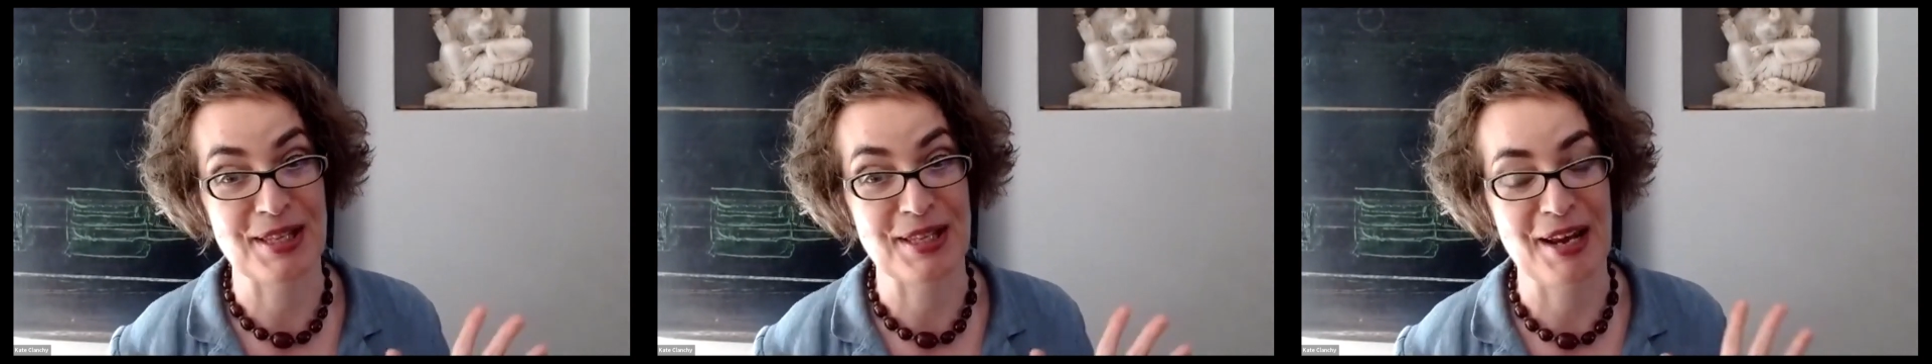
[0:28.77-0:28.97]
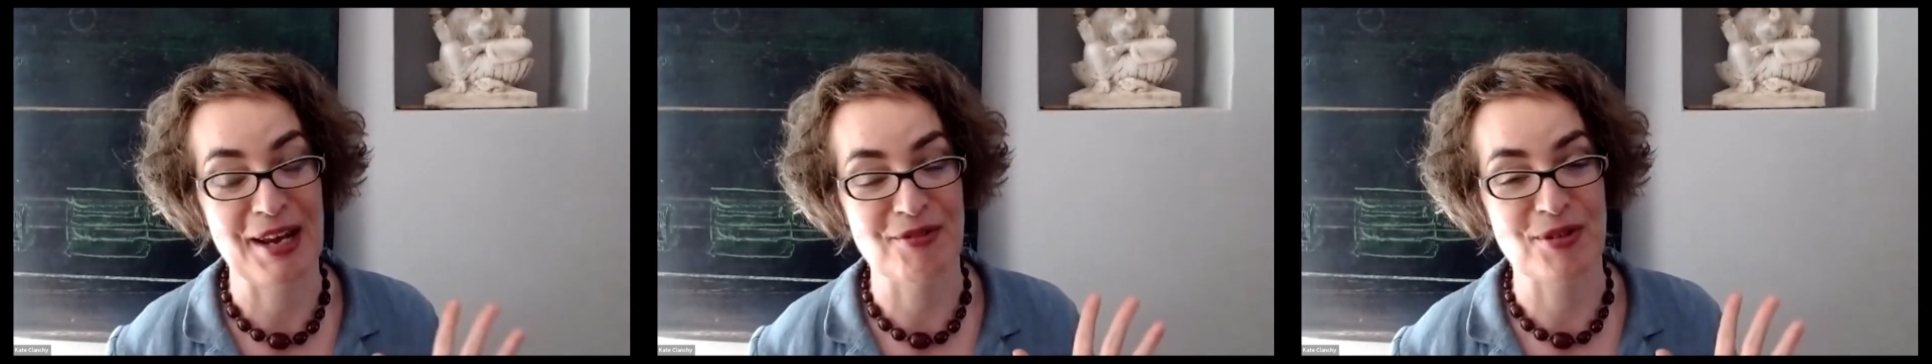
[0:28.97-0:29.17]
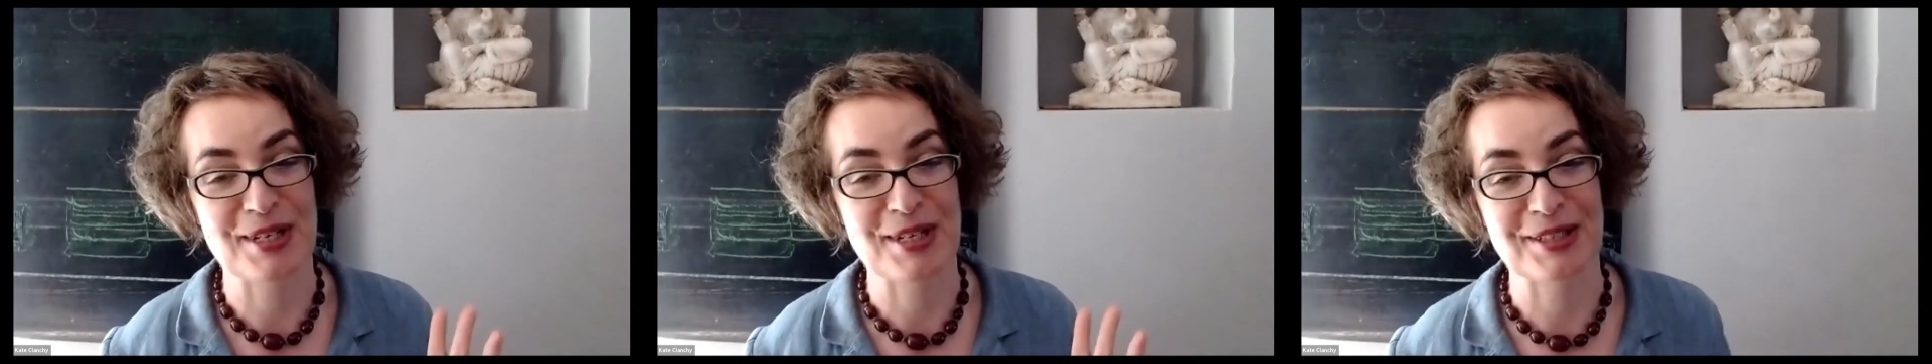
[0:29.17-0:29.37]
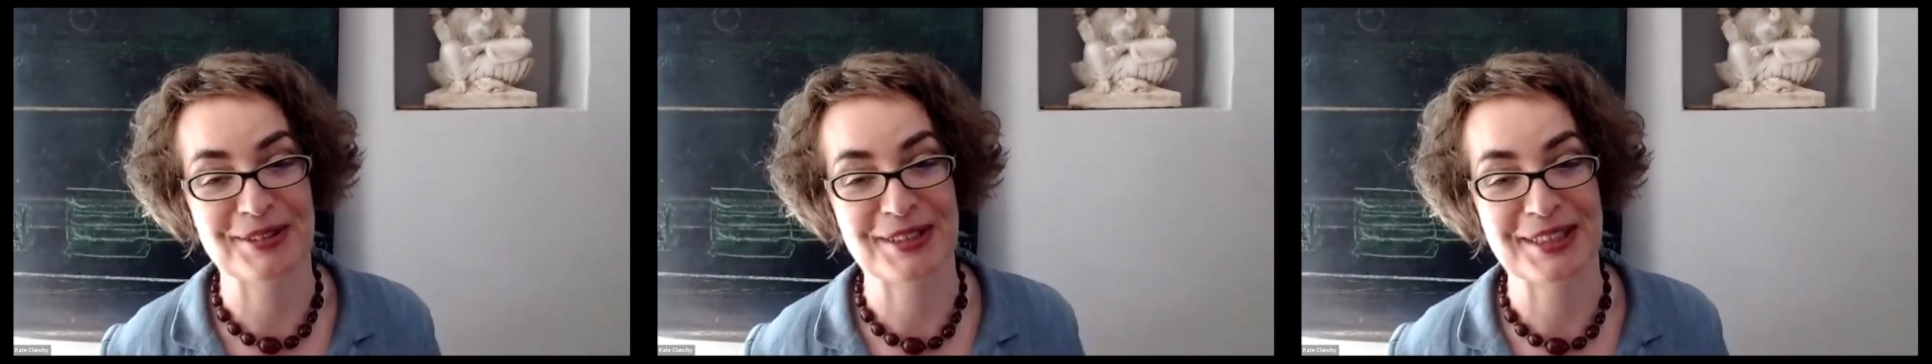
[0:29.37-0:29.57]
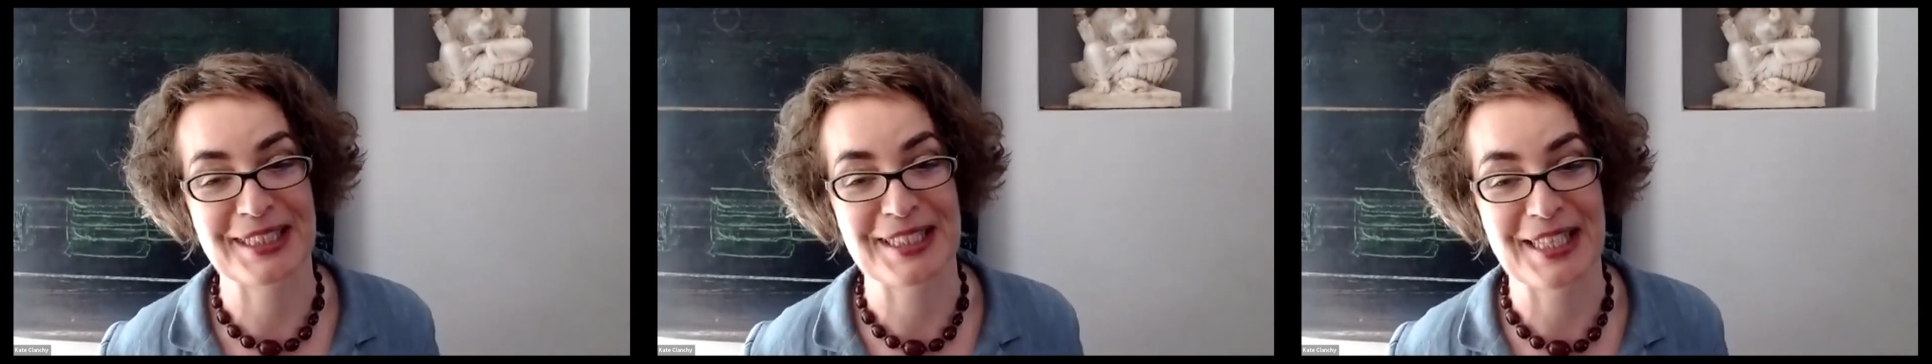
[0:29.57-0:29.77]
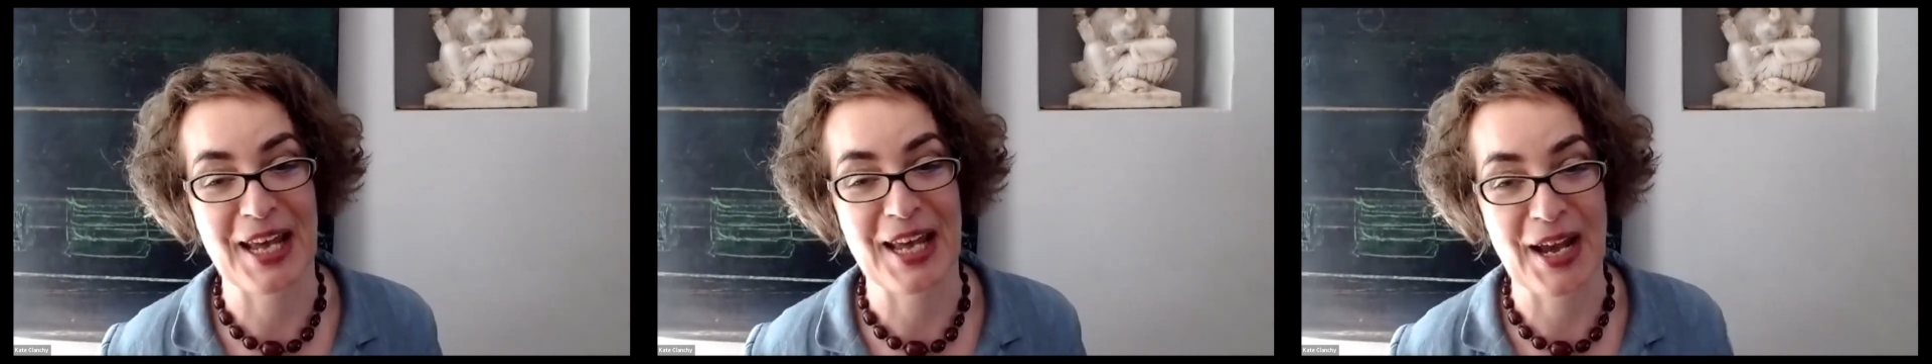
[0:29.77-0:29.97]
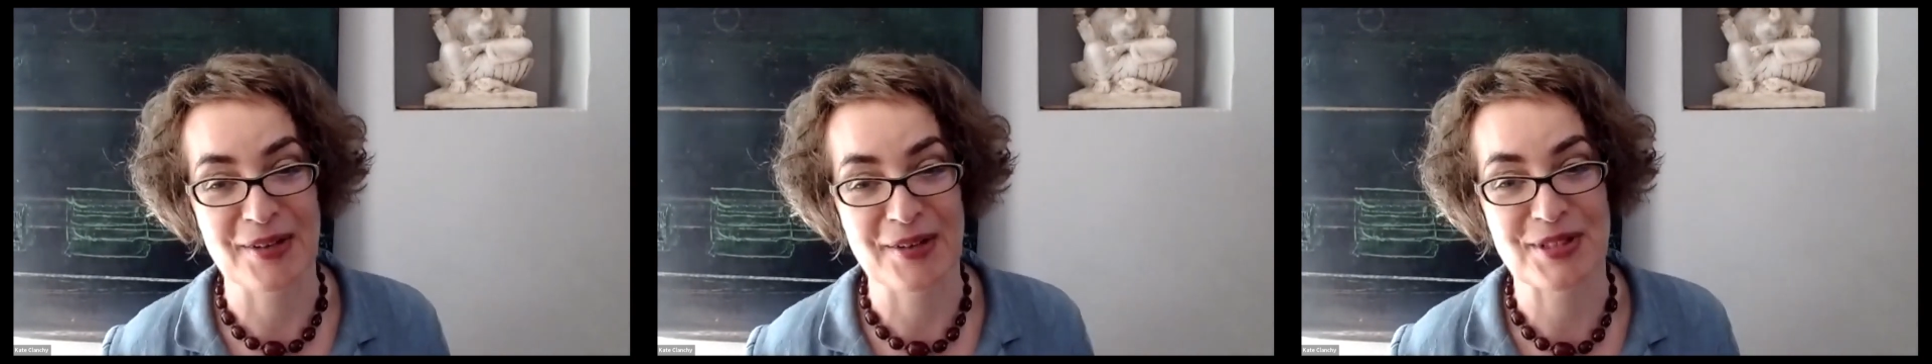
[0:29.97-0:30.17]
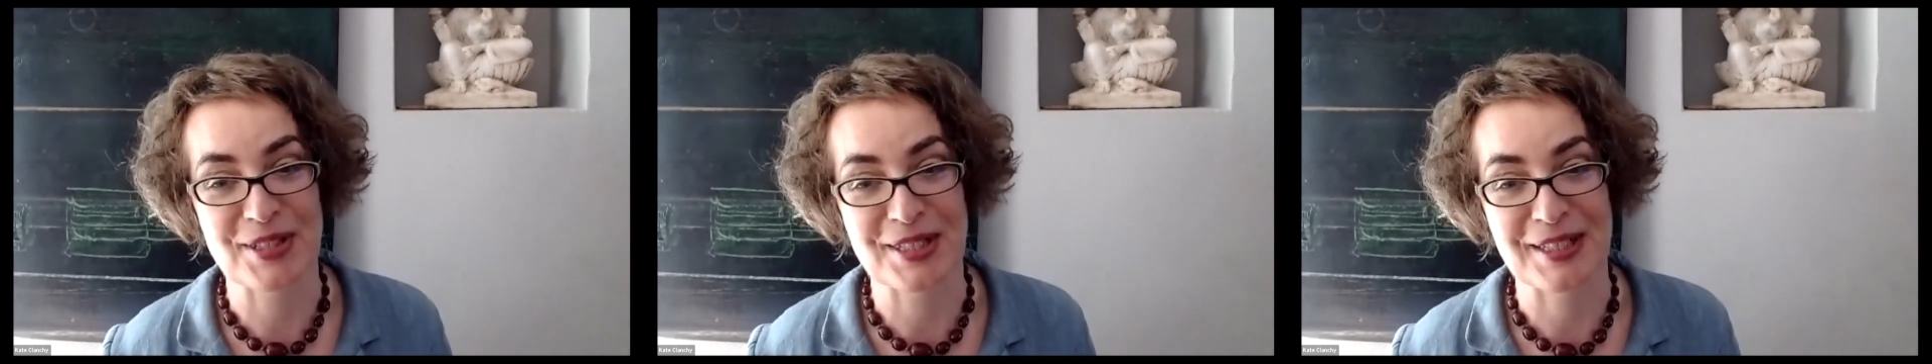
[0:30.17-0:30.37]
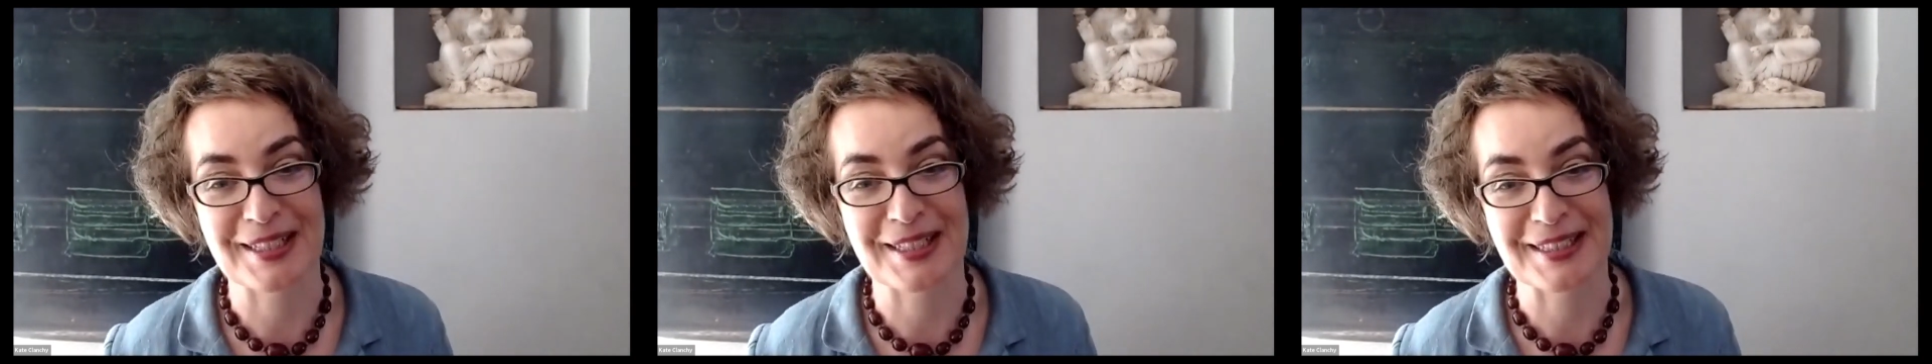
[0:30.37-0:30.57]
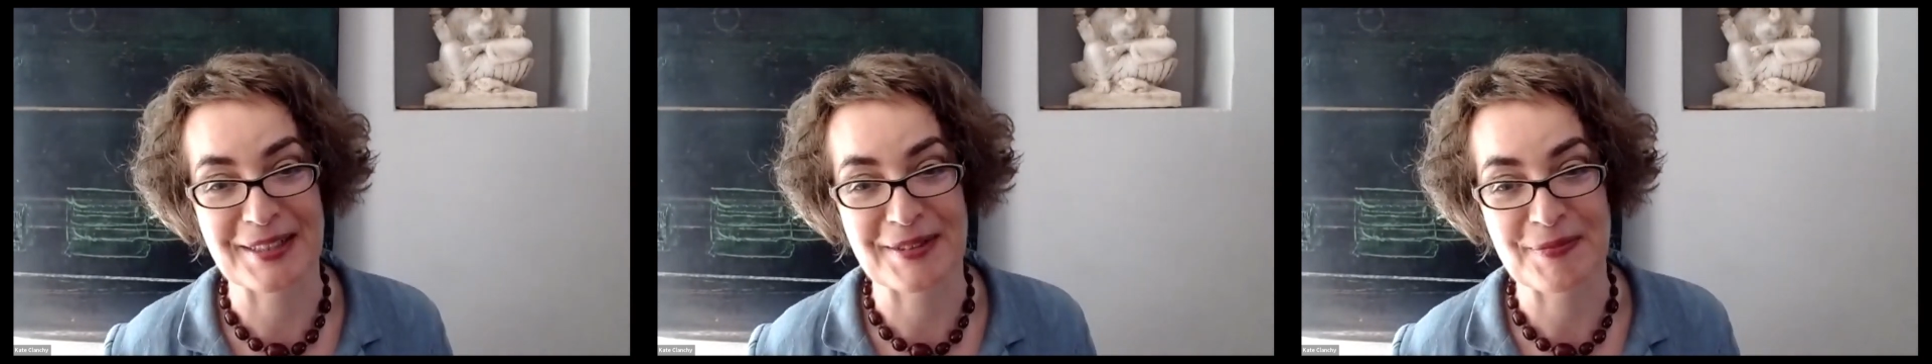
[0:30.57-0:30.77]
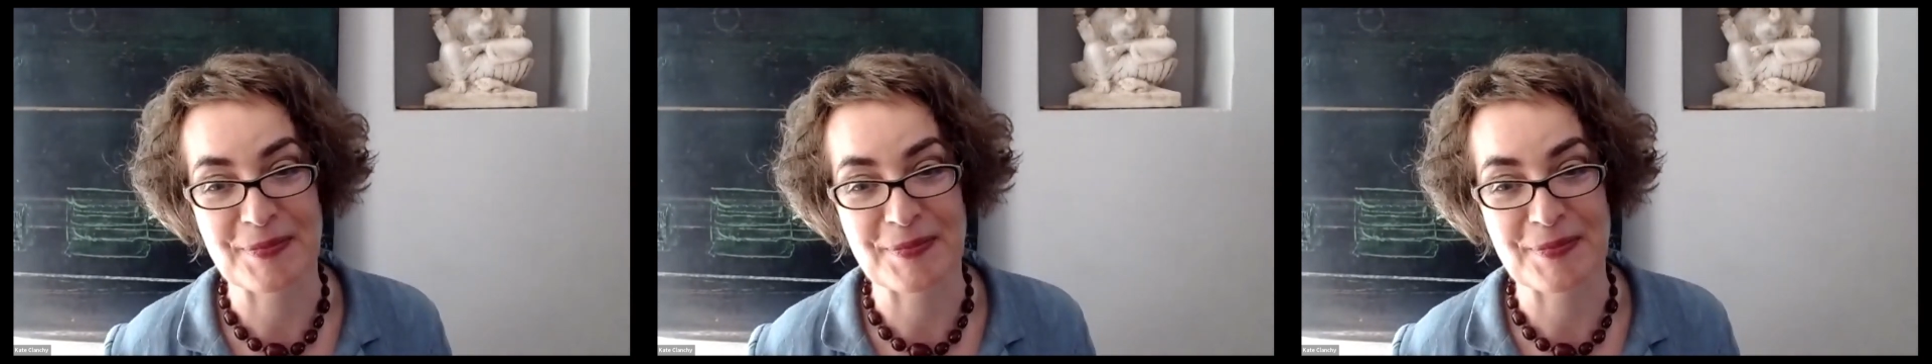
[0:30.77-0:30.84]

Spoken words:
everyone else's outside.